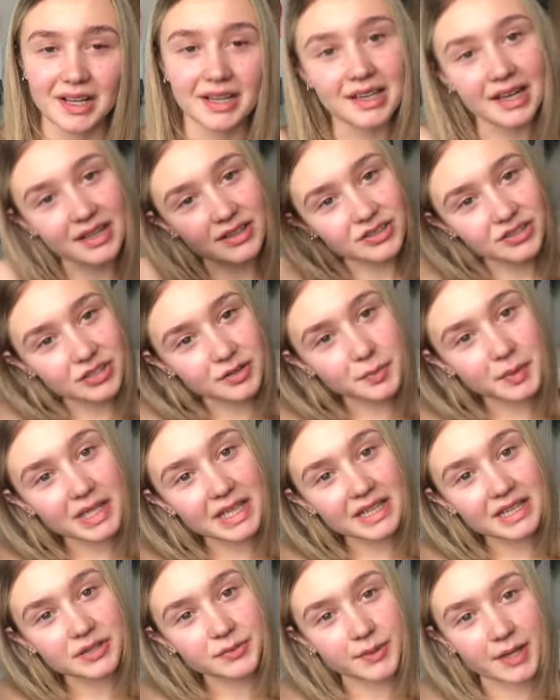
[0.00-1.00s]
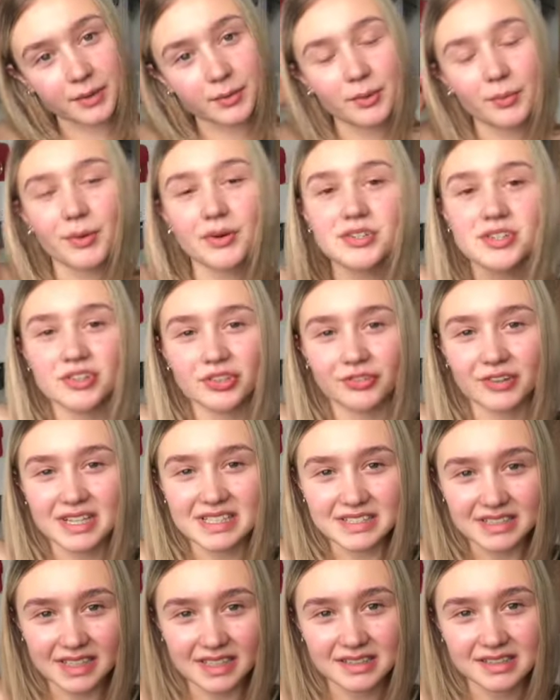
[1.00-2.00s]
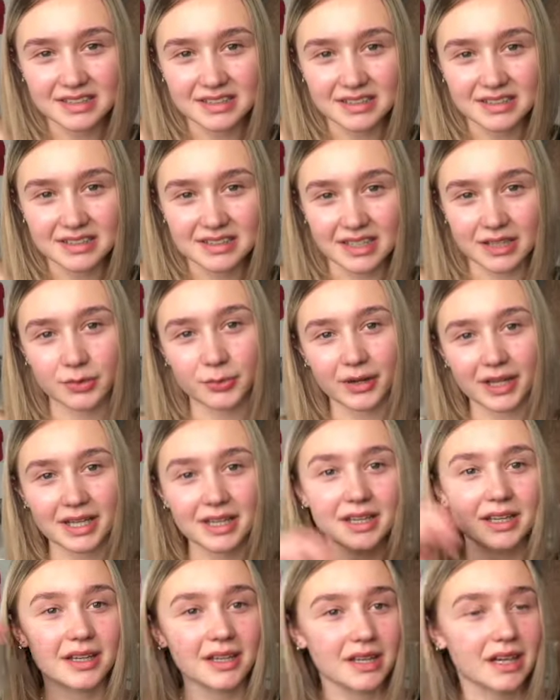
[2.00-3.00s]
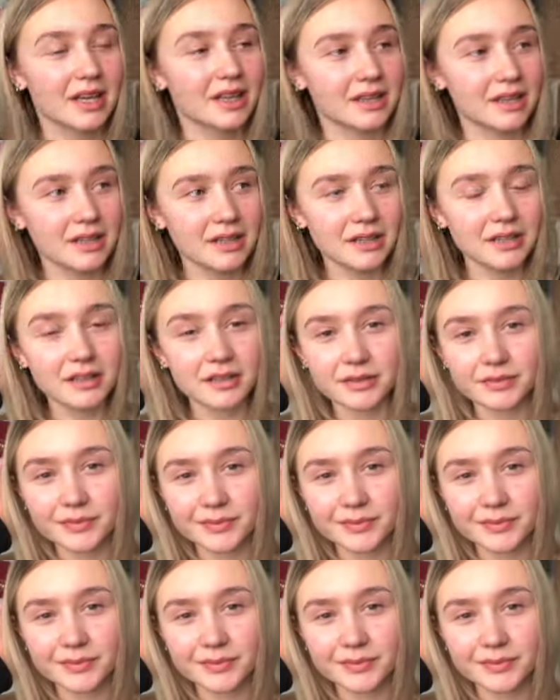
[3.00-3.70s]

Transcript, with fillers: let's just put it this way, we watched three seasons in a week, I think.